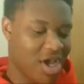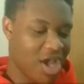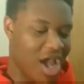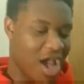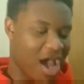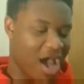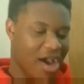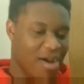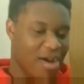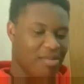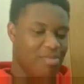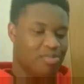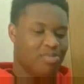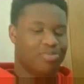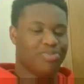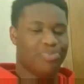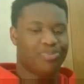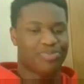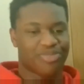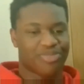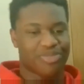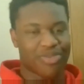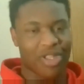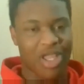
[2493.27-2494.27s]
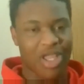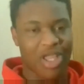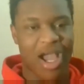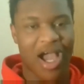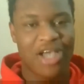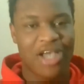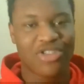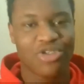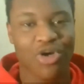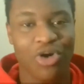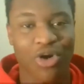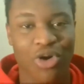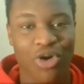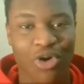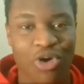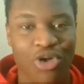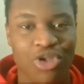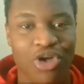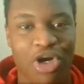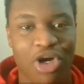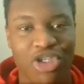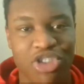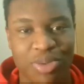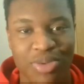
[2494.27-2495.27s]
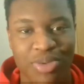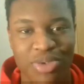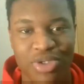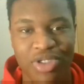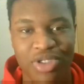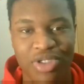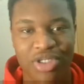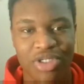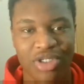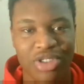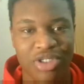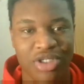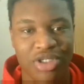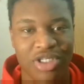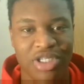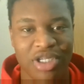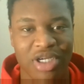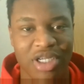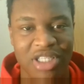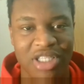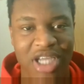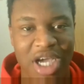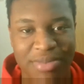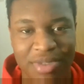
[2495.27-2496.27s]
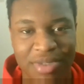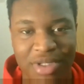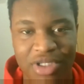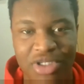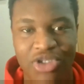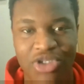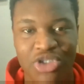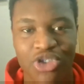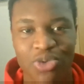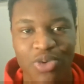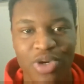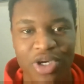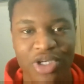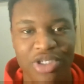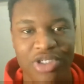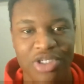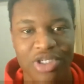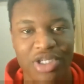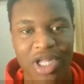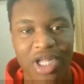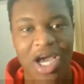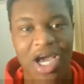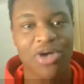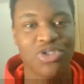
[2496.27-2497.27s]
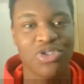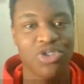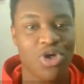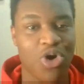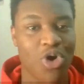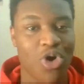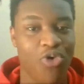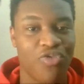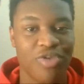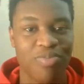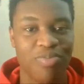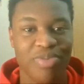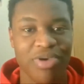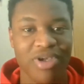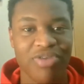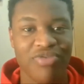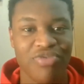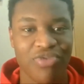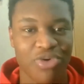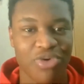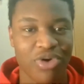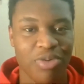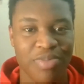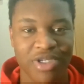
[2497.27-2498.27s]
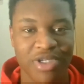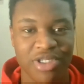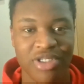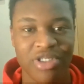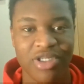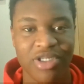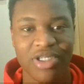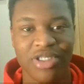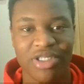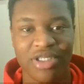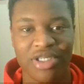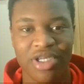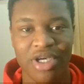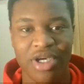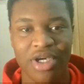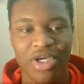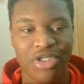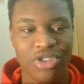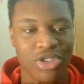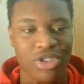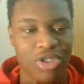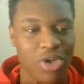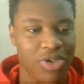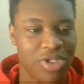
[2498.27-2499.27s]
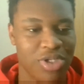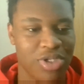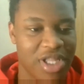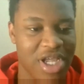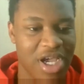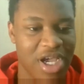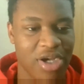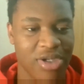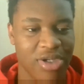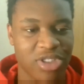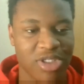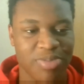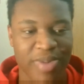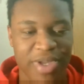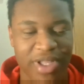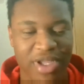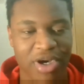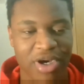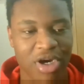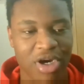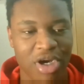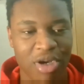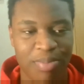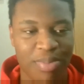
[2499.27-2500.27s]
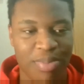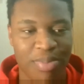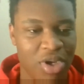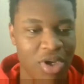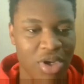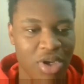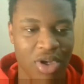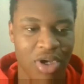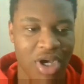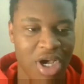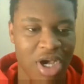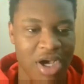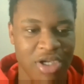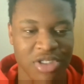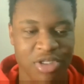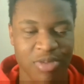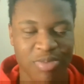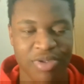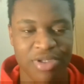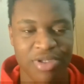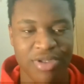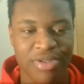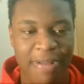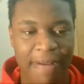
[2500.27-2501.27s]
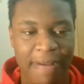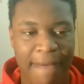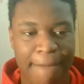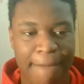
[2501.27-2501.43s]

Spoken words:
As all good entrepreneurs should adapt to the situation, how's COVID been for your business? Slowed it down, sped it up? How's it been?